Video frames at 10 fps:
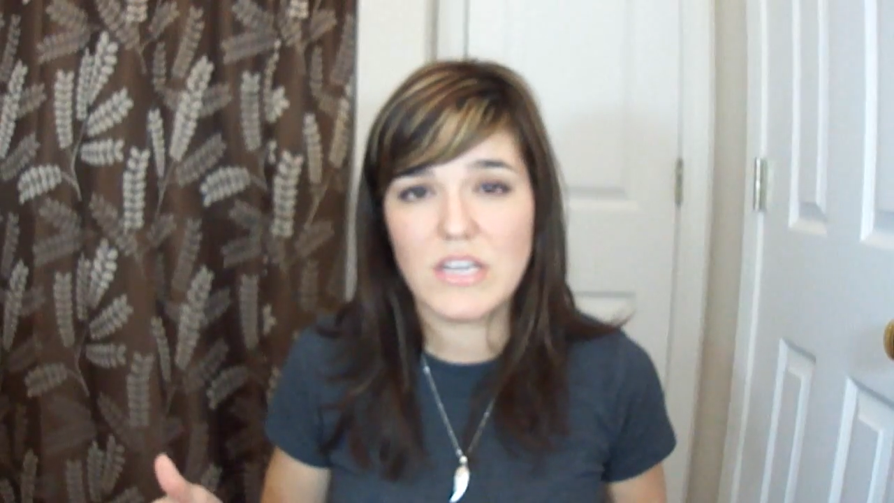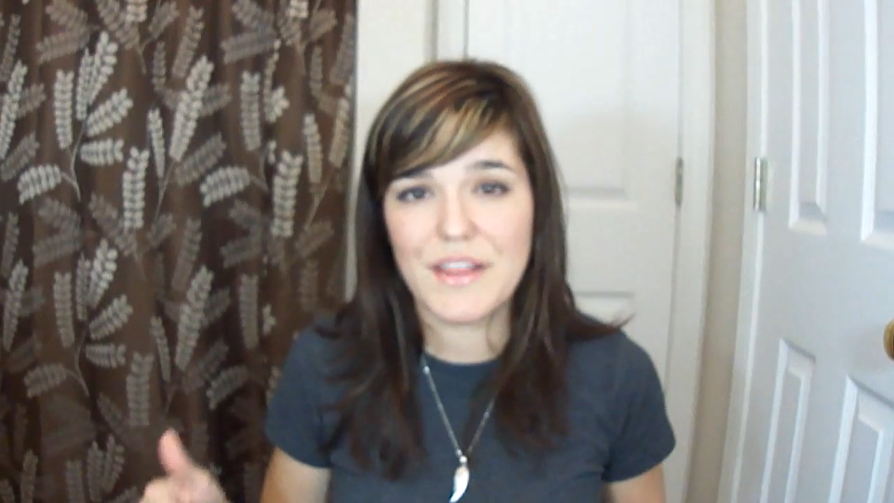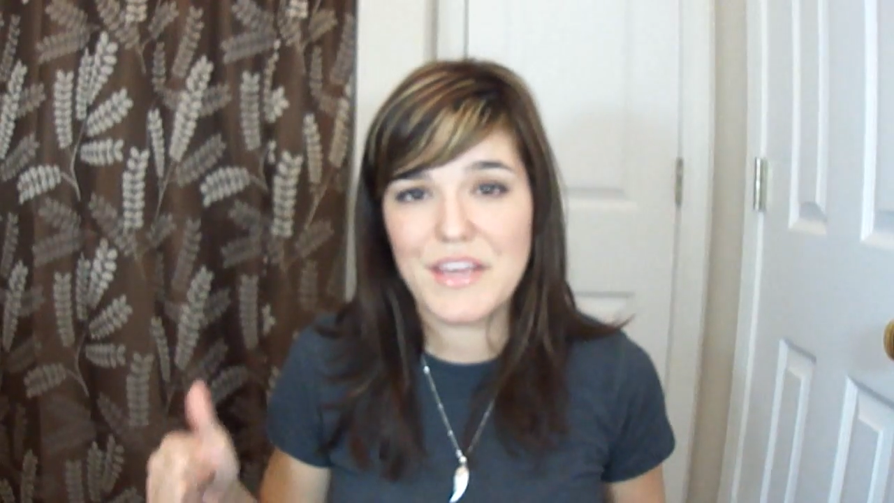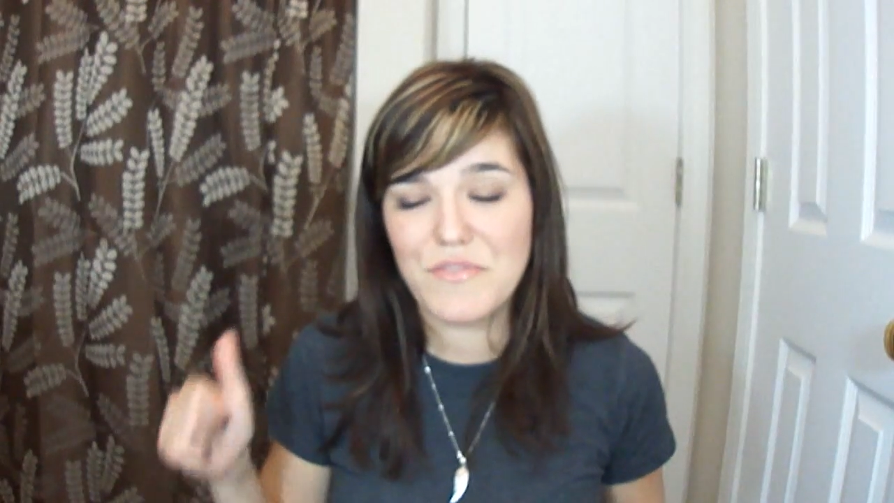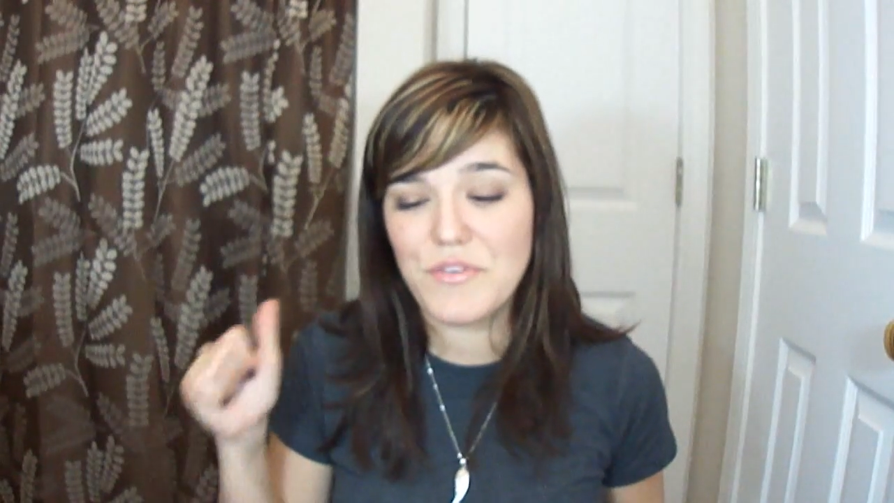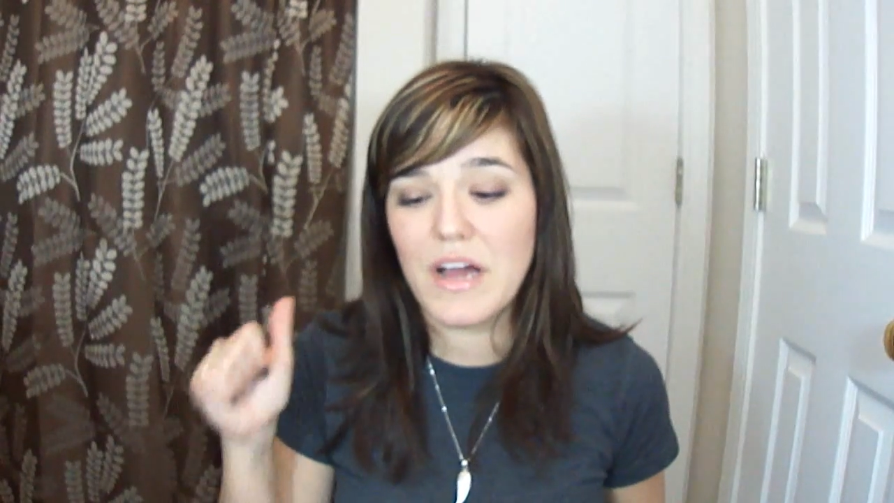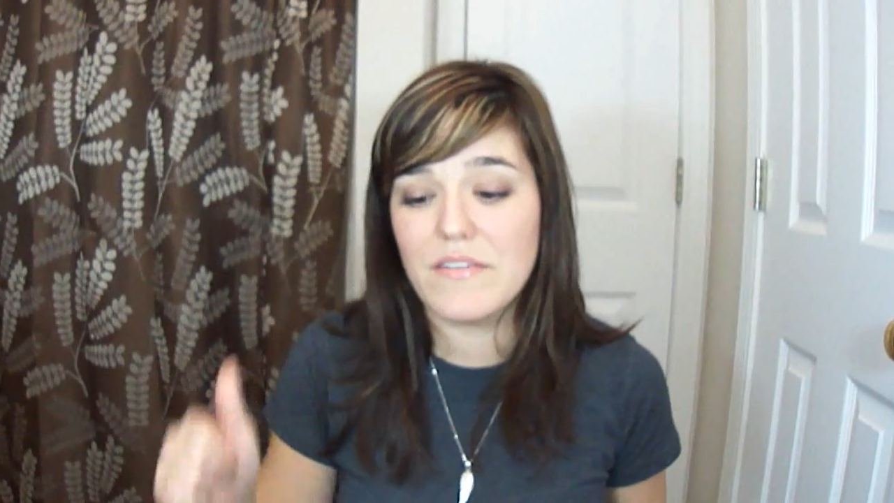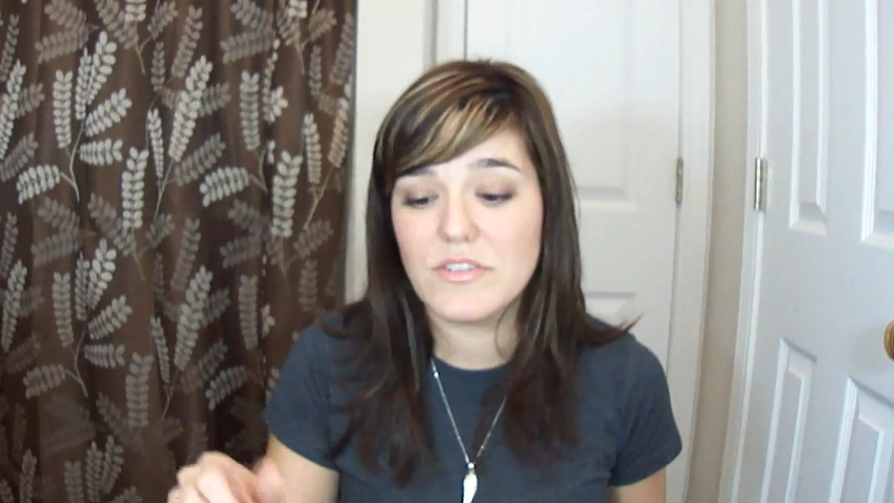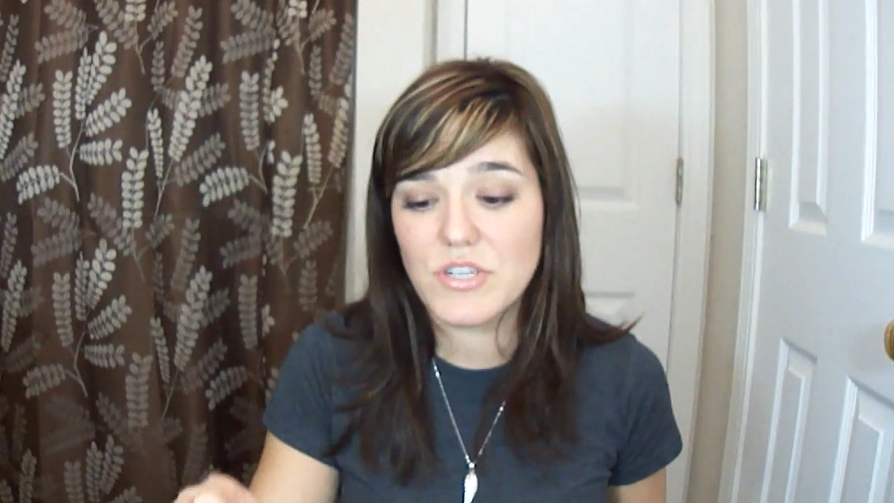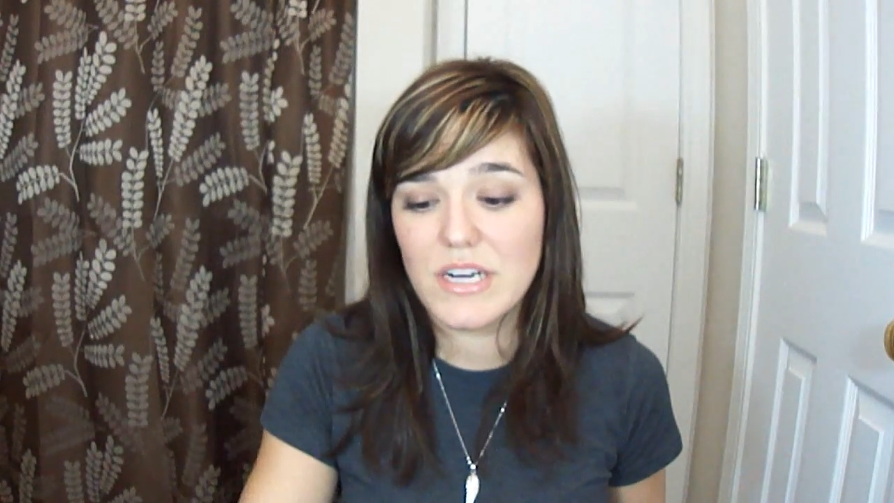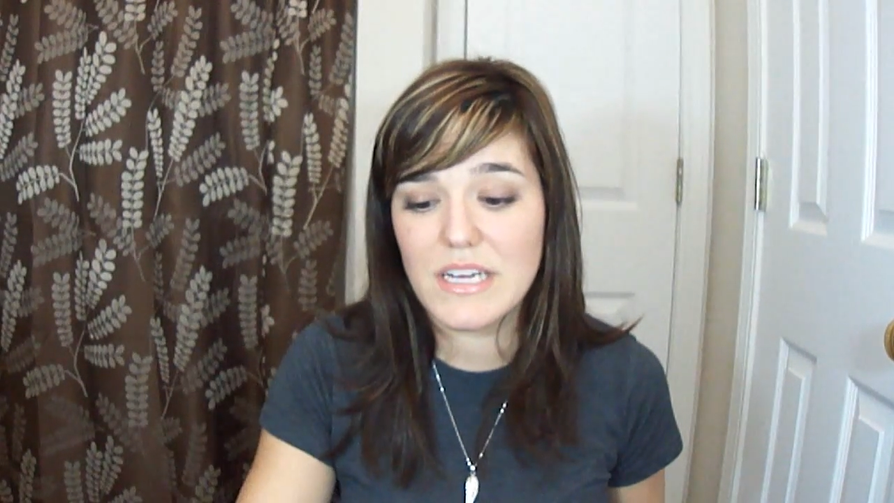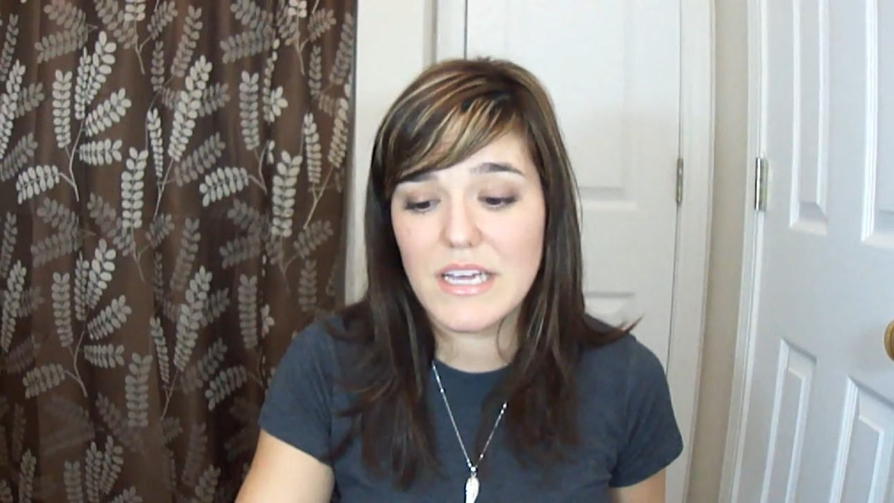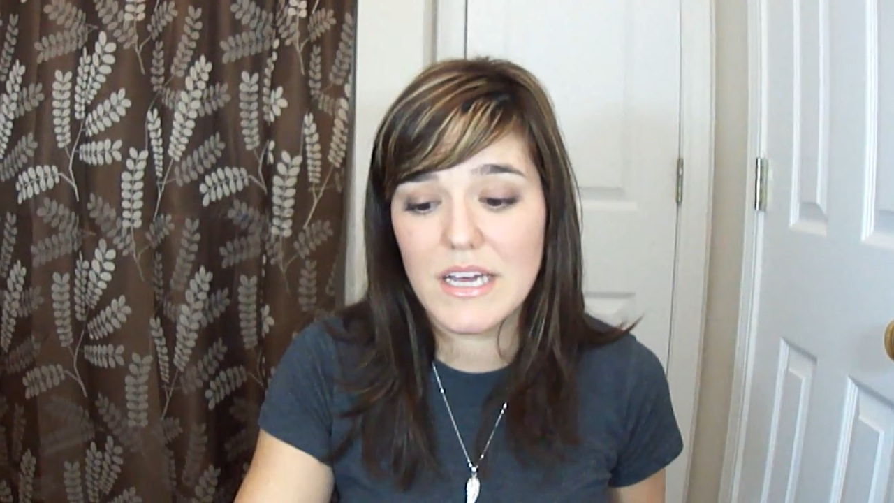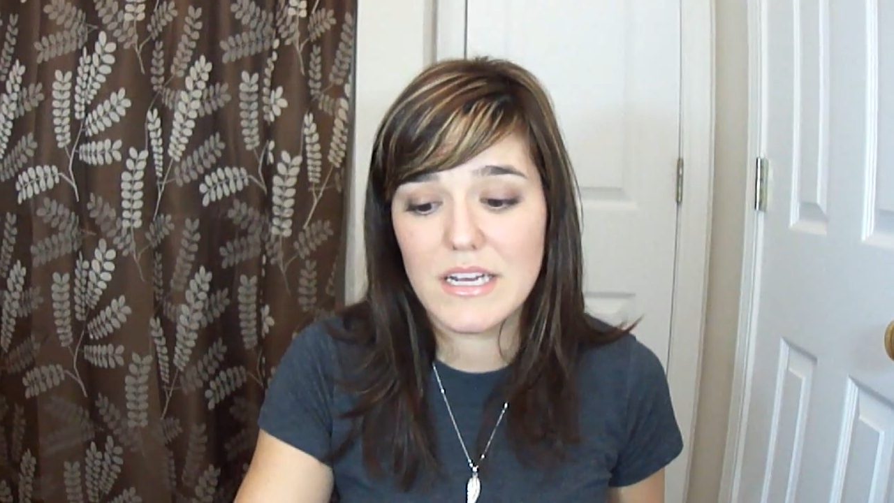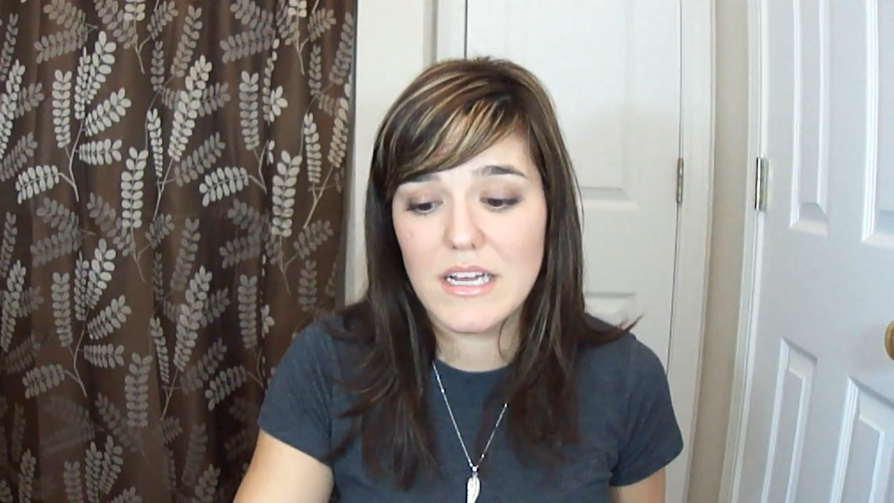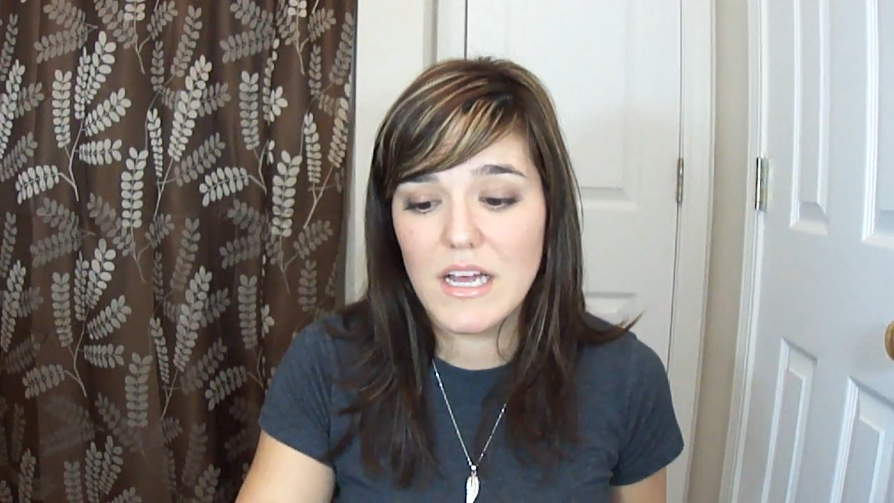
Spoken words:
and I think if you haven't tried it yet,